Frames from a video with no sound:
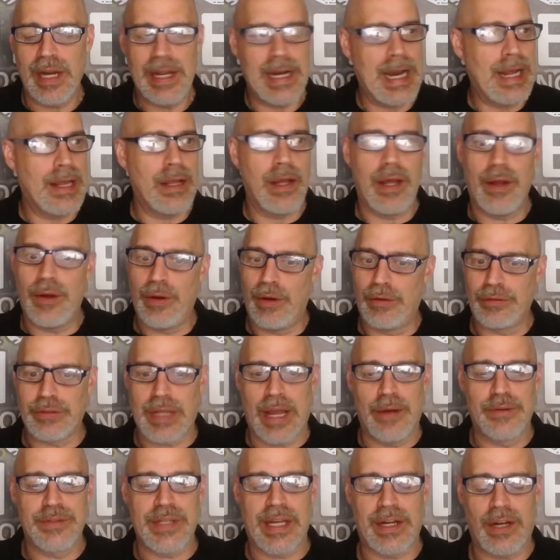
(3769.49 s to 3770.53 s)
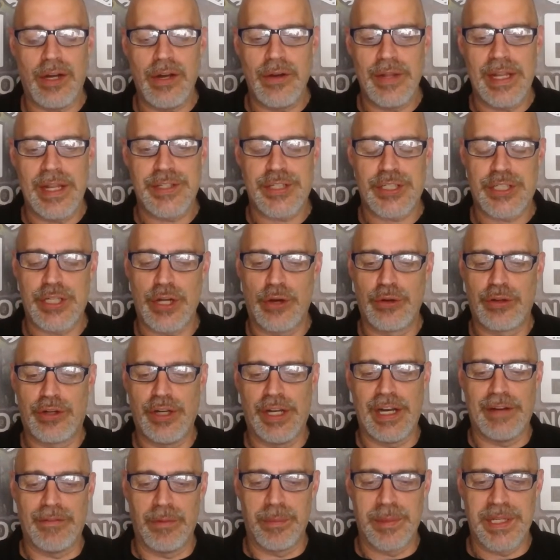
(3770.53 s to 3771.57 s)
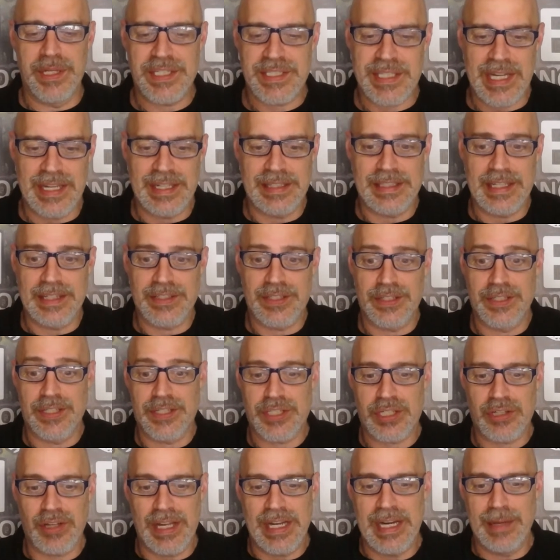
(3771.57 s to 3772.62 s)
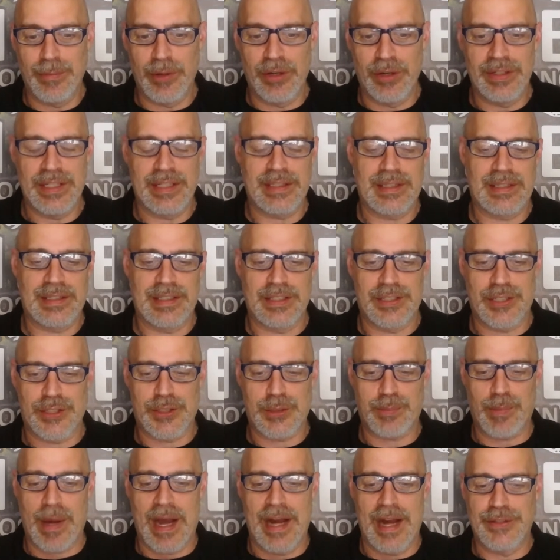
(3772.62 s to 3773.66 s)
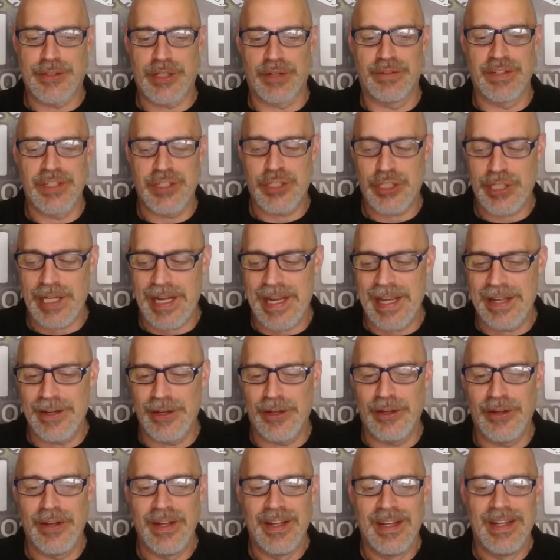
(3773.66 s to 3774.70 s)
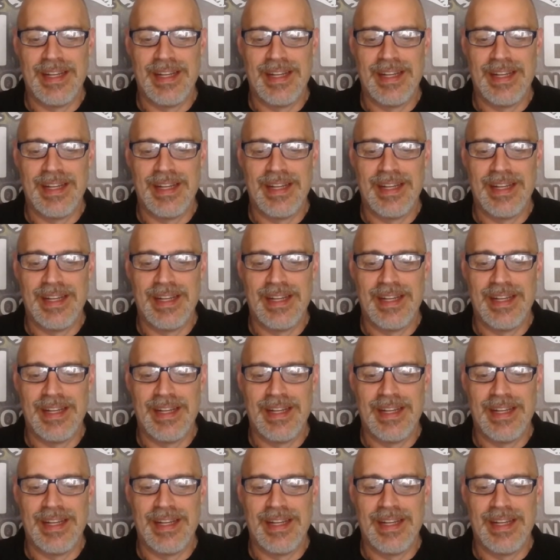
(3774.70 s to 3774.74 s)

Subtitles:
And I was like, oh, that's so good of him to say that that's a disclaimer, that it's a sponsor of his channel.